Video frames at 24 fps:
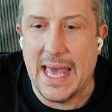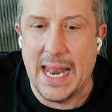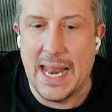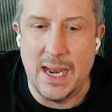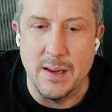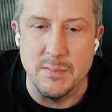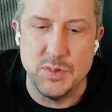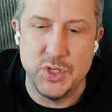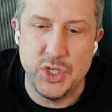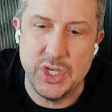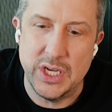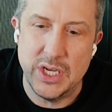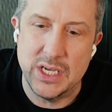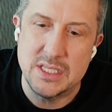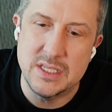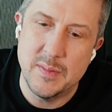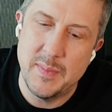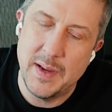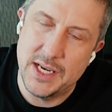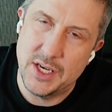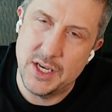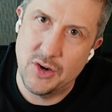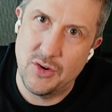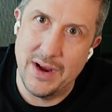and I'm just
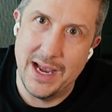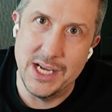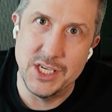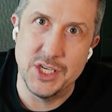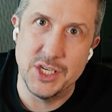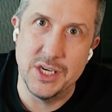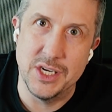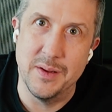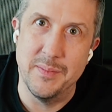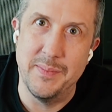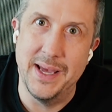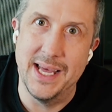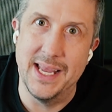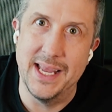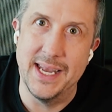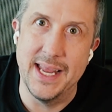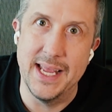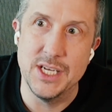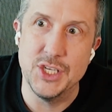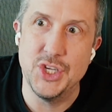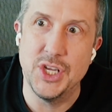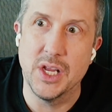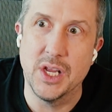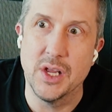about to crash into bed.
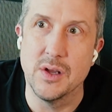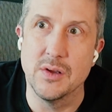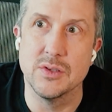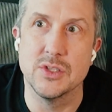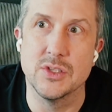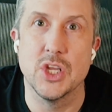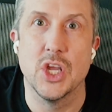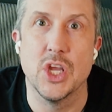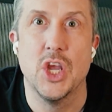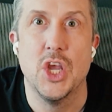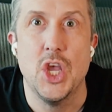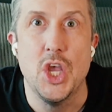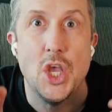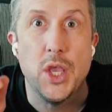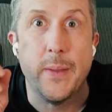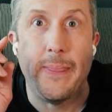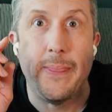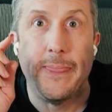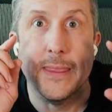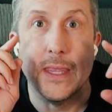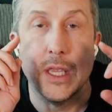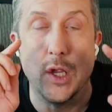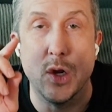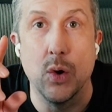And she goes,
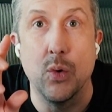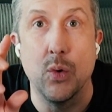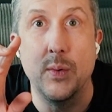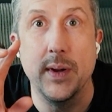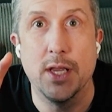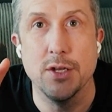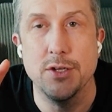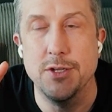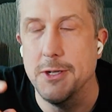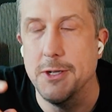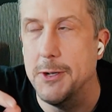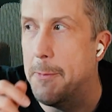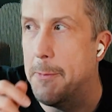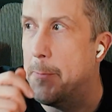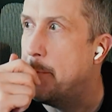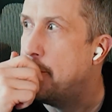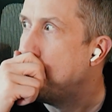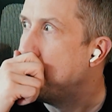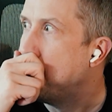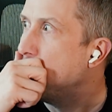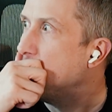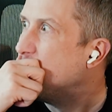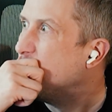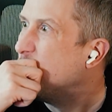"You know what we could do?
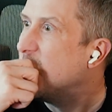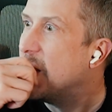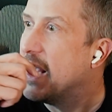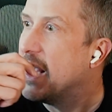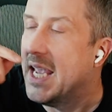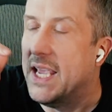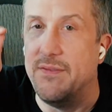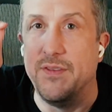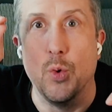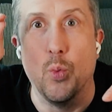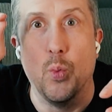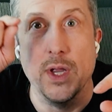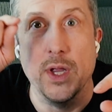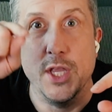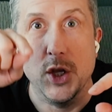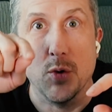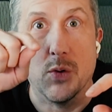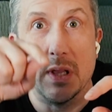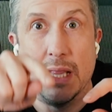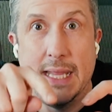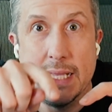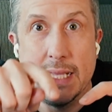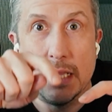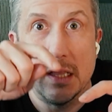If you when
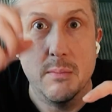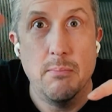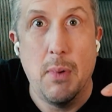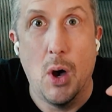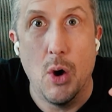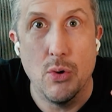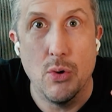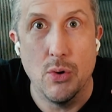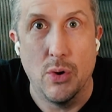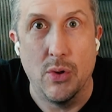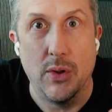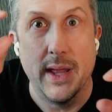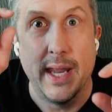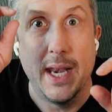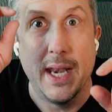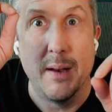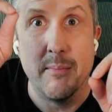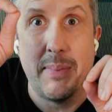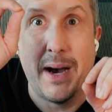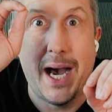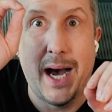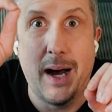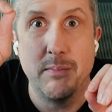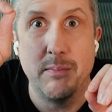you click the modal and
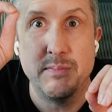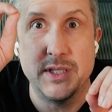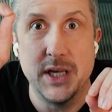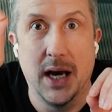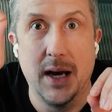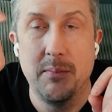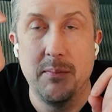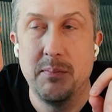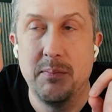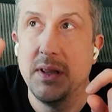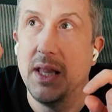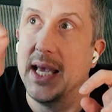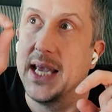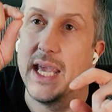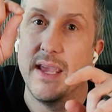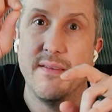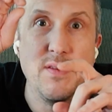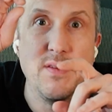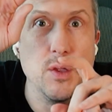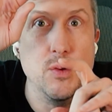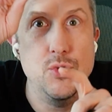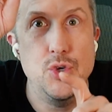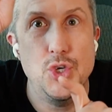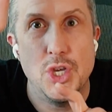it pops up, like
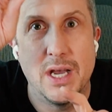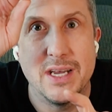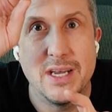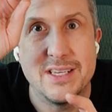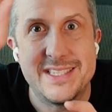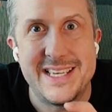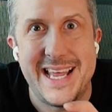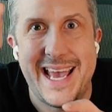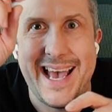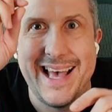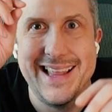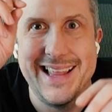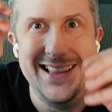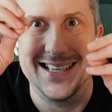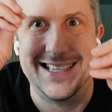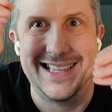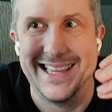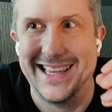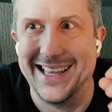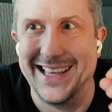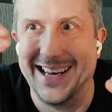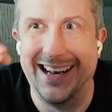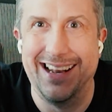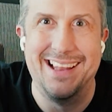if you just had
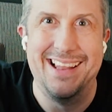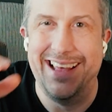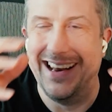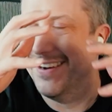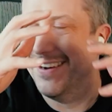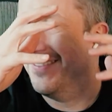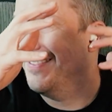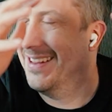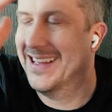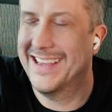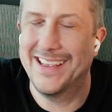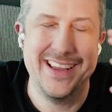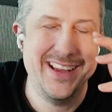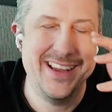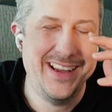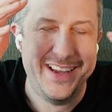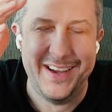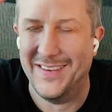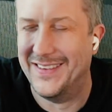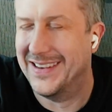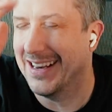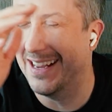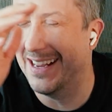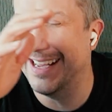this little," and I'm like,
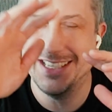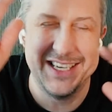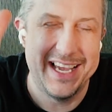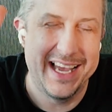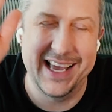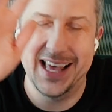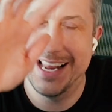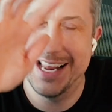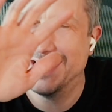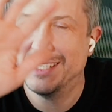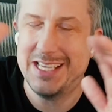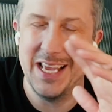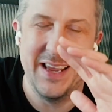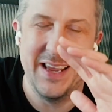"Oh my gosh, I gotta